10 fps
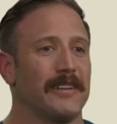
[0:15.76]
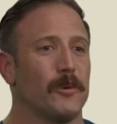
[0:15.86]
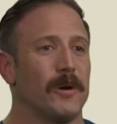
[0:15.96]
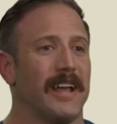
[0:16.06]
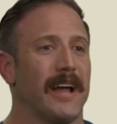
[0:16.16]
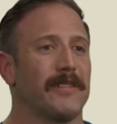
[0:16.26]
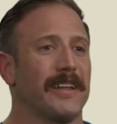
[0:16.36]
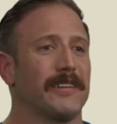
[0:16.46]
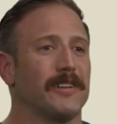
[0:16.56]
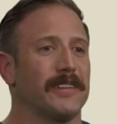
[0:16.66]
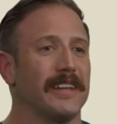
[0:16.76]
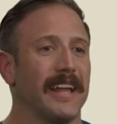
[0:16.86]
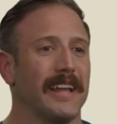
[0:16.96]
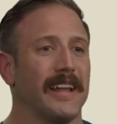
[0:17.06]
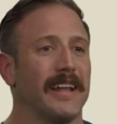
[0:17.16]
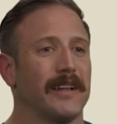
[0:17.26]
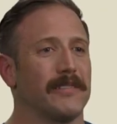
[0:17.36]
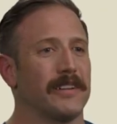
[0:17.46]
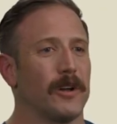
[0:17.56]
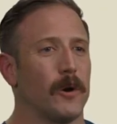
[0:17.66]
what we're diving into today.
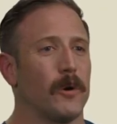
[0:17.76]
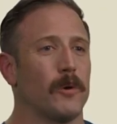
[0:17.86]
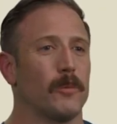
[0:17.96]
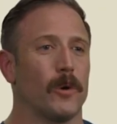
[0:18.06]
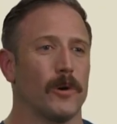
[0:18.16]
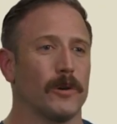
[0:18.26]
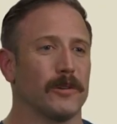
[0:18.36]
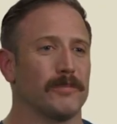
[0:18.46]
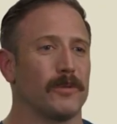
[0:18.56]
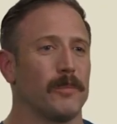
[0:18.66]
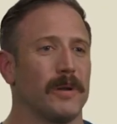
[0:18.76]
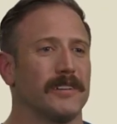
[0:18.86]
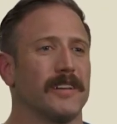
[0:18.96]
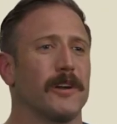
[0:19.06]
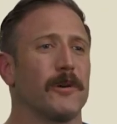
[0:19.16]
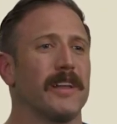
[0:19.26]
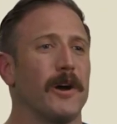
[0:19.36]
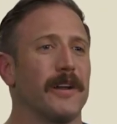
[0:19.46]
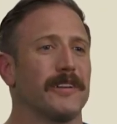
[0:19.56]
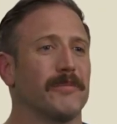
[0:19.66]
This whole world of robot security
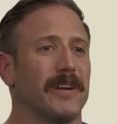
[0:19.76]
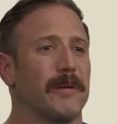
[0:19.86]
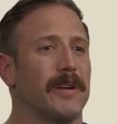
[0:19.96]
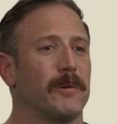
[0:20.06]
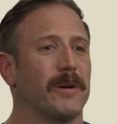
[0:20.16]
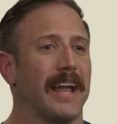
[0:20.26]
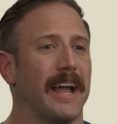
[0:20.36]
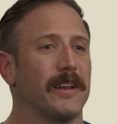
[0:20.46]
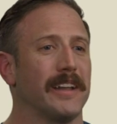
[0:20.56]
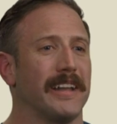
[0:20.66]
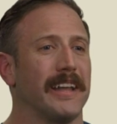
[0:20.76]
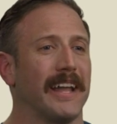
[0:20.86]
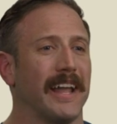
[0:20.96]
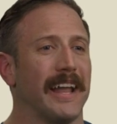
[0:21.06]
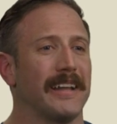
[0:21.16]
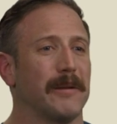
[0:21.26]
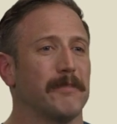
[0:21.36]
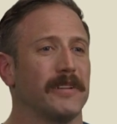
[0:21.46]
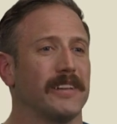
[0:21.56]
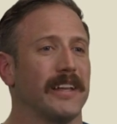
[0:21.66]
guards is becoming a reality, and in
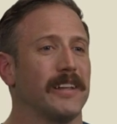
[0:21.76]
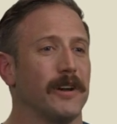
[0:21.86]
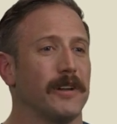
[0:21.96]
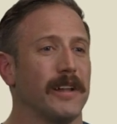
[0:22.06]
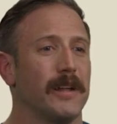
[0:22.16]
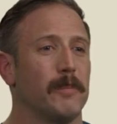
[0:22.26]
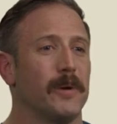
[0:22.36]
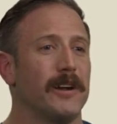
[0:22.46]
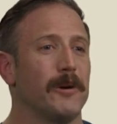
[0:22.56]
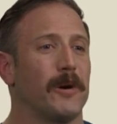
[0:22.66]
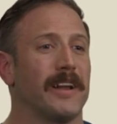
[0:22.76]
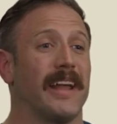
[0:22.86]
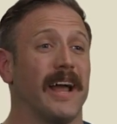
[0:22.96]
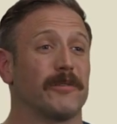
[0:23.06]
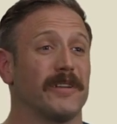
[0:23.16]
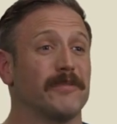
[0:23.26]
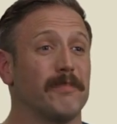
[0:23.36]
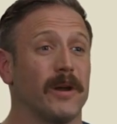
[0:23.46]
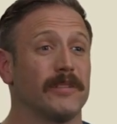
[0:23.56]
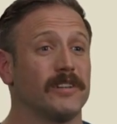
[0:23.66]
particular, we're going to look at how this
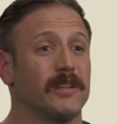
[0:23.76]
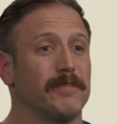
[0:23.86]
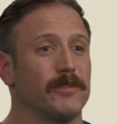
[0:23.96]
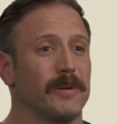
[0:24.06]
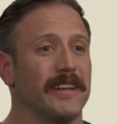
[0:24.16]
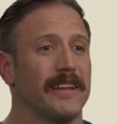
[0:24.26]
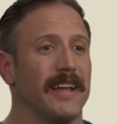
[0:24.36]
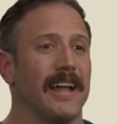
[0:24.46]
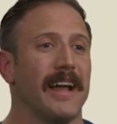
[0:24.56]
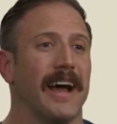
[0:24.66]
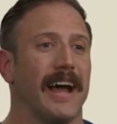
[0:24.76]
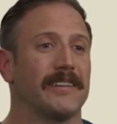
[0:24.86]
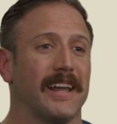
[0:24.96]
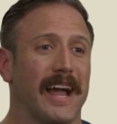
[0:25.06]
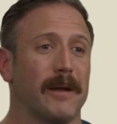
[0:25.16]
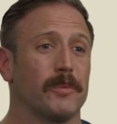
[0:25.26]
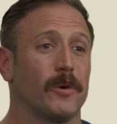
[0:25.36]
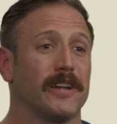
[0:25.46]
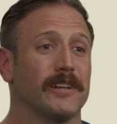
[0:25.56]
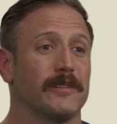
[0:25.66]
partnership between ASSA
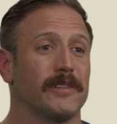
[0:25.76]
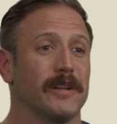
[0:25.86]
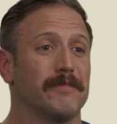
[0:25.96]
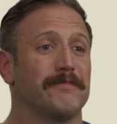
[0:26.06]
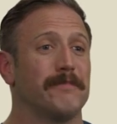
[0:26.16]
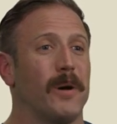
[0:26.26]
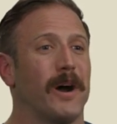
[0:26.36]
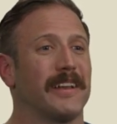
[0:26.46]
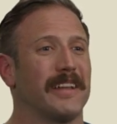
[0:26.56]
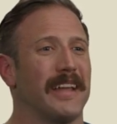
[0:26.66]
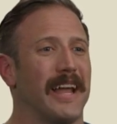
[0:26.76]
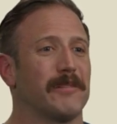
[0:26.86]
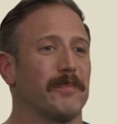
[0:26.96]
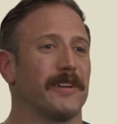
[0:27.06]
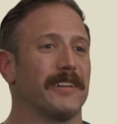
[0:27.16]
ABLOY, they're the lock and key experts,